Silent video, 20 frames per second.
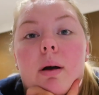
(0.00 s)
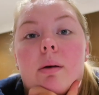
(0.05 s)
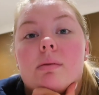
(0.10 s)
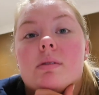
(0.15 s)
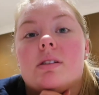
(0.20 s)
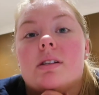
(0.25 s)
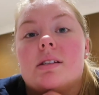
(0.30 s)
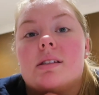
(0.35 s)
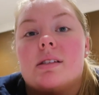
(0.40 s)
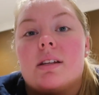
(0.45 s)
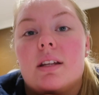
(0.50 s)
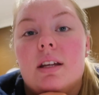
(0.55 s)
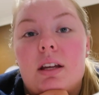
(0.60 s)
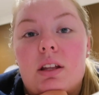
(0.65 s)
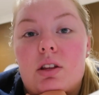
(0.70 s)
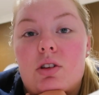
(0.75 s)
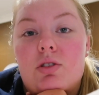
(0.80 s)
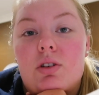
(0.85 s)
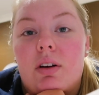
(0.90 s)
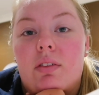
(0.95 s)
I was just sitting
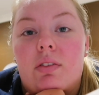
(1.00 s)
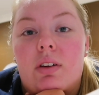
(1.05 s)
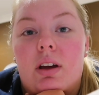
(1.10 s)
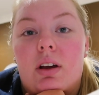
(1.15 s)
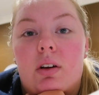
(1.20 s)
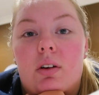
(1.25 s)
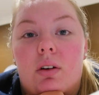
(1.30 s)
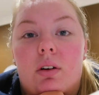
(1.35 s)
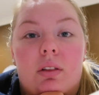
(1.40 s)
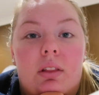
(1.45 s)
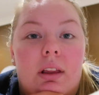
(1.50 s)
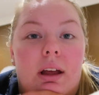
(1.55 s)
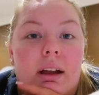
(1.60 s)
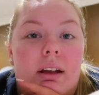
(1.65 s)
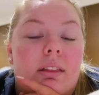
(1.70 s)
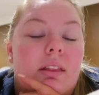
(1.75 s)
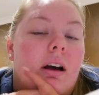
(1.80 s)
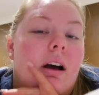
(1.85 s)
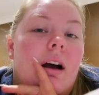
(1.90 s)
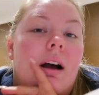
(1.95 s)
in the traffic on
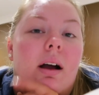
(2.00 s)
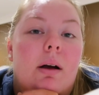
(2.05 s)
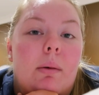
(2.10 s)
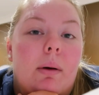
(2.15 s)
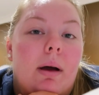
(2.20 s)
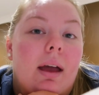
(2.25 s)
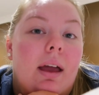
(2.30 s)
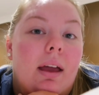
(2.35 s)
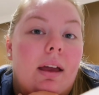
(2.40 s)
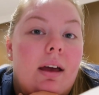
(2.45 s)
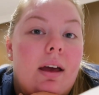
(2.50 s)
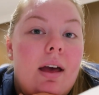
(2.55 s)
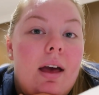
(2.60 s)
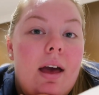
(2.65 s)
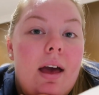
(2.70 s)
like the highway